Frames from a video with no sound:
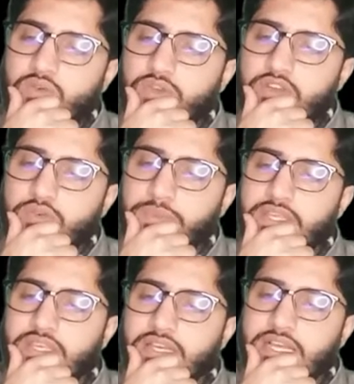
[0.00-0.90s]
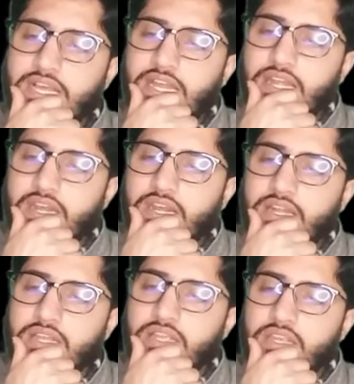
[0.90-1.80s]
It would be
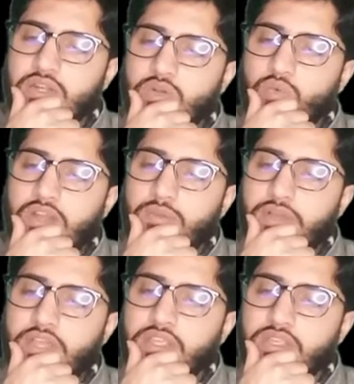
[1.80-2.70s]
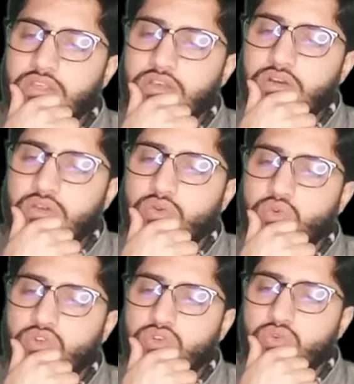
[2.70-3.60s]
100 into 1 by
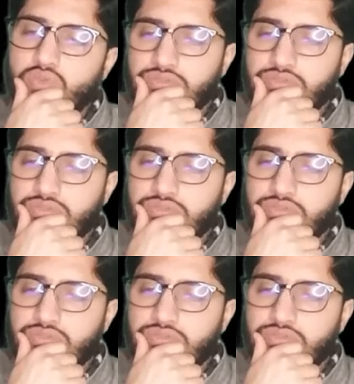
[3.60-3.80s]
root 2.